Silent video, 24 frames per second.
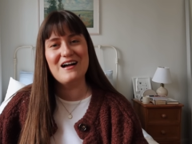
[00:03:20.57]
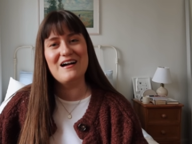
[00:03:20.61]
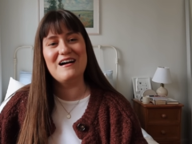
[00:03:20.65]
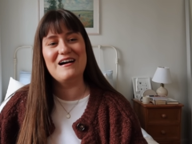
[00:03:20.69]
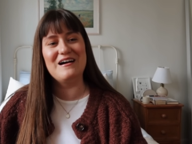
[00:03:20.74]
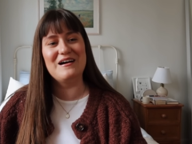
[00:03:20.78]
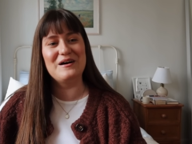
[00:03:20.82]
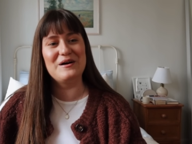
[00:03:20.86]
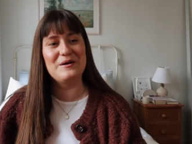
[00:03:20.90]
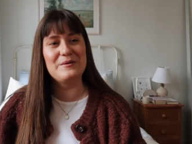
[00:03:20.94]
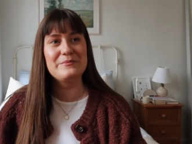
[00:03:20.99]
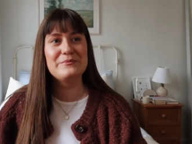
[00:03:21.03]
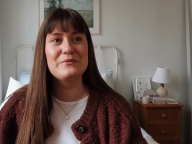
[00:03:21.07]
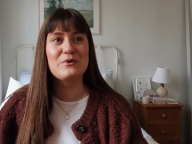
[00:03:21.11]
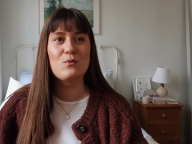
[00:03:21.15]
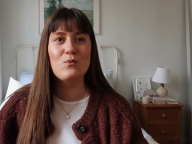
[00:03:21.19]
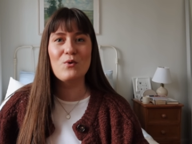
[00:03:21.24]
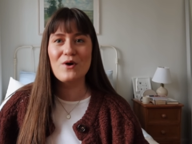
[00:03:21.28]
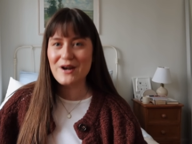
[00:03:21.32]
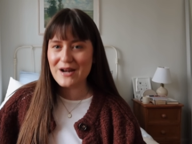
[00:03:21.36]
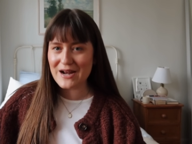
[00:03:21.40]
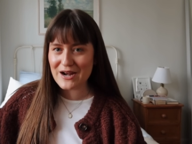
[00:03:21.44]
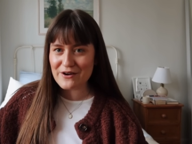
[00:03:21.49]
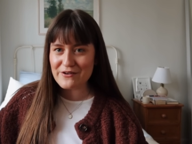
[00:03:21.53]
um,
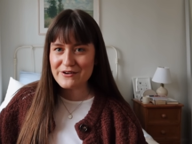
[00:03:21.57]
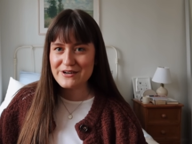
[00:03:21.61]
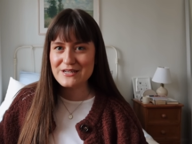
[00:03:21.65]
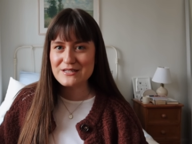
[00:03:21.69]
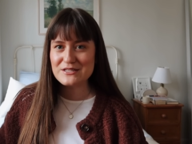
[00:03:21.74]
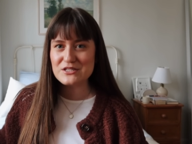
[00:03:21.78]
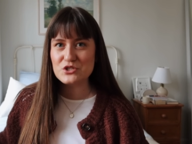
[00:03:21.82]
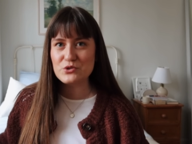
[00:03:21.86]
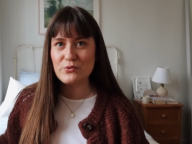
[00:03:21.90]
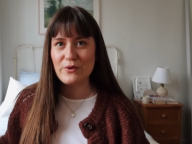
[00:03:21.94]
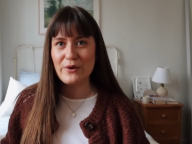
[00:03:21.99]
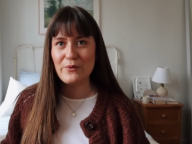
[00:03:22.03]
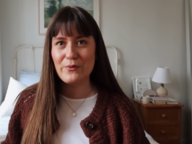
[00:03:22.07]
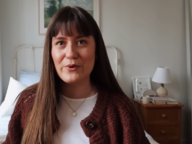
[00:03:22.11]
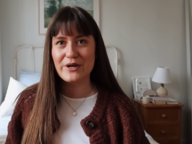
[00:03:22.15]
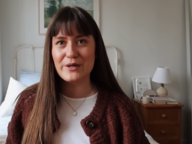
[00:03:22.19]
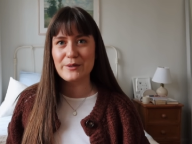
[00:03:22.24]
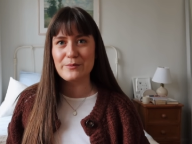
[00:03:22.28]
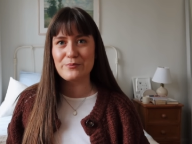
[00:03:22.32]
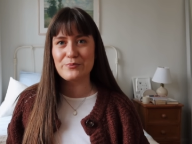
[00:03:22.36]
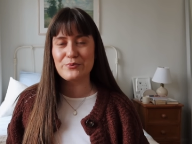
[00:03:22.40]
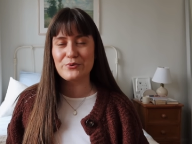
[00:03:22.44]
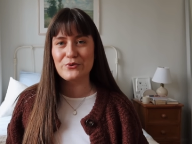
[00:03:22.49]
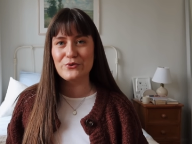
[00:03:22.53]
what areas do I want to
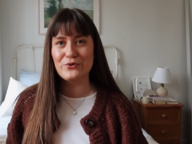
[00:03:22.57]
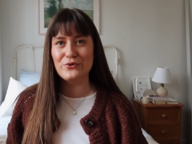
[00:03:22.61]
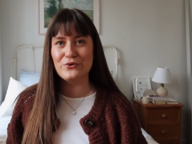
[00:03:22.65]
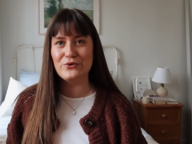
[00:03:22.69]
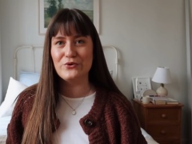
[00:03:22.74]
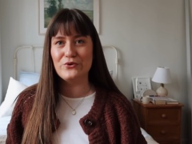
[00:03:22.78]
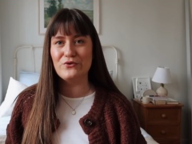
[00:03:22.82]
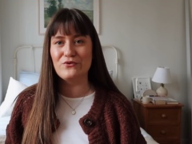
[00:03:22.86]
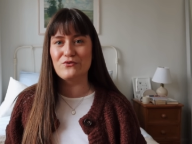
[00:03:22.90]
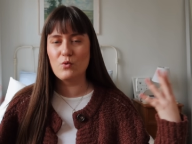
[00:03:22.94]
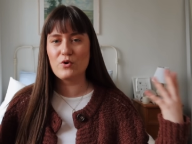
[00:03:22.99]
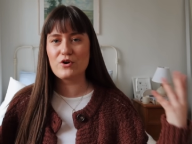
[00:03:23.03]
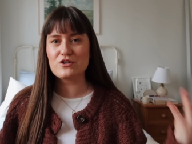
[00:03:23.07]
improve,